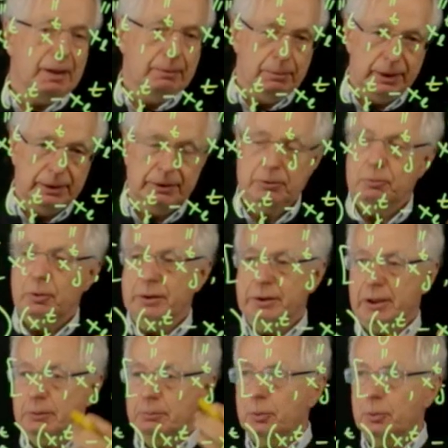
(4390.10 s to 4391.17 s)
but one
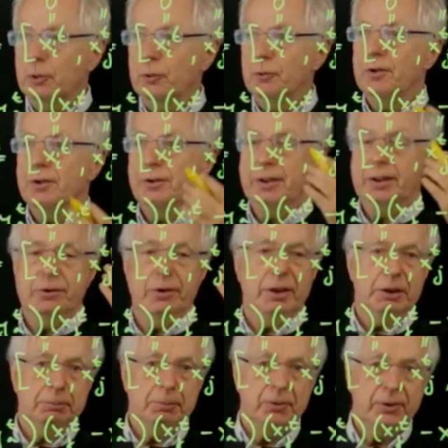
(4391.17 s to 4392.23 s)
can prove that these
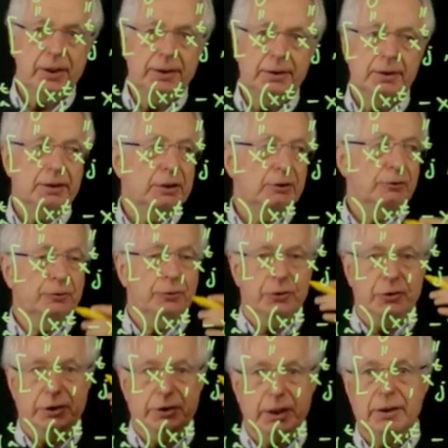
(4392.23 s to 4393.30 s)
are representative
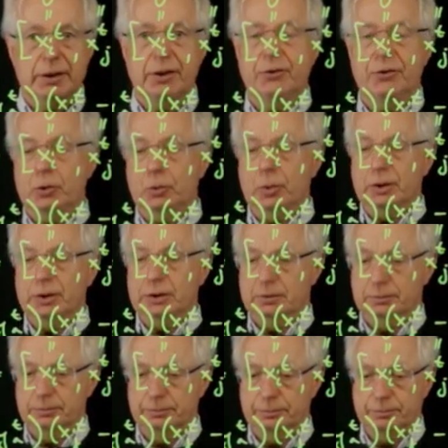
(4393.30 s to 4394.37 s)
for the general
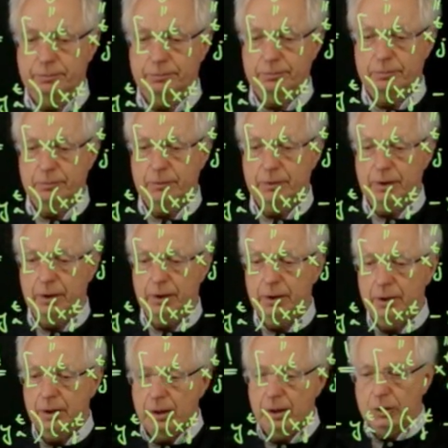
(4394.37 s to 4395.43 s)
situation.
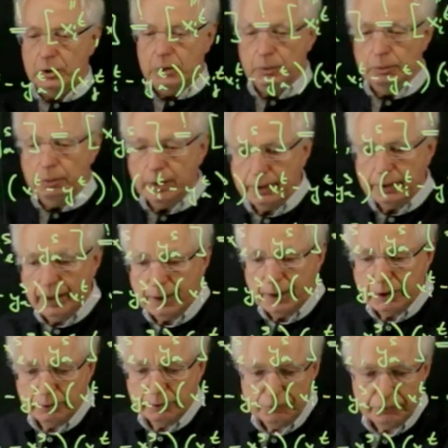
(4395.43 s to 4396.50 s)
So what
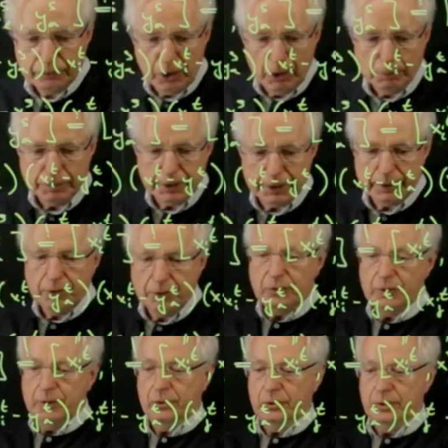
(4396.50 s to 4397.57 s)
kind of object is
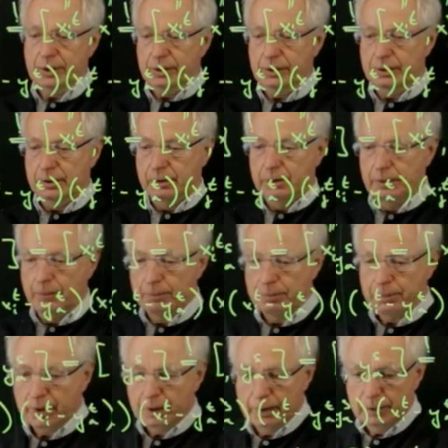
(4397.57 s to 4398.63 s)
this here?
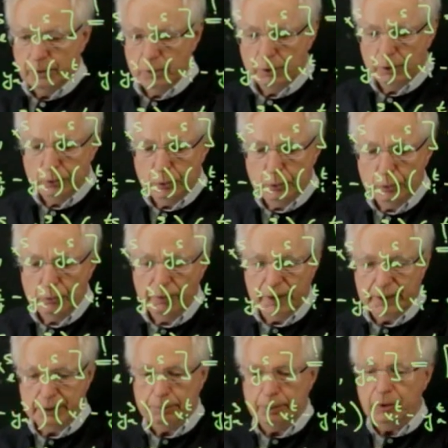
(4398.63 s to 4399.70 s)
You have two
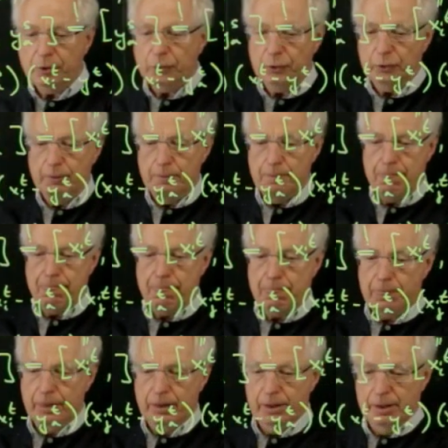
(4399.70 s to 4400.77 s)
variables,
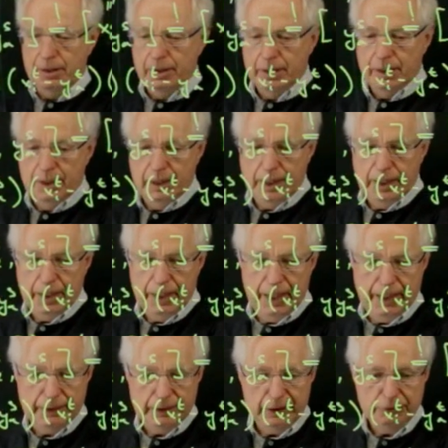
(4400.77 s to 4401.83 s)

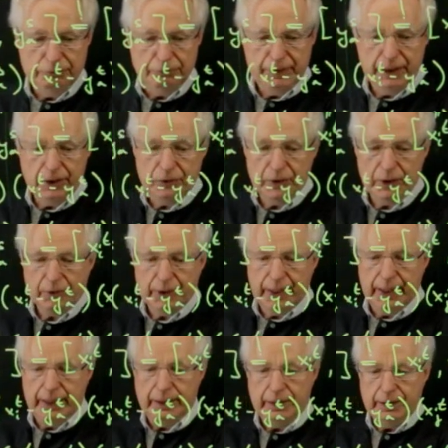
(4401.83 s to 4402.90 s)
and if
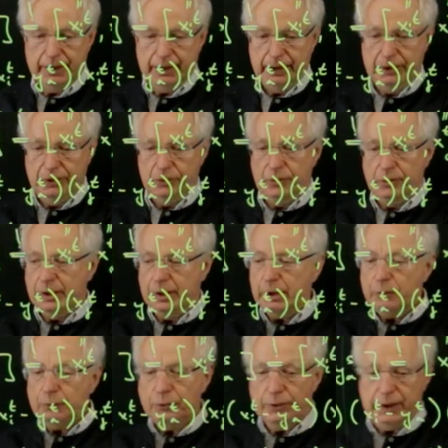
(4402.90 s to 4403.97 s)
xsl is
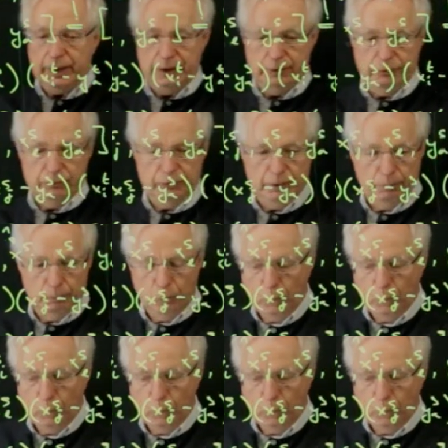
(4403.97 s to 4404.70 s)
different from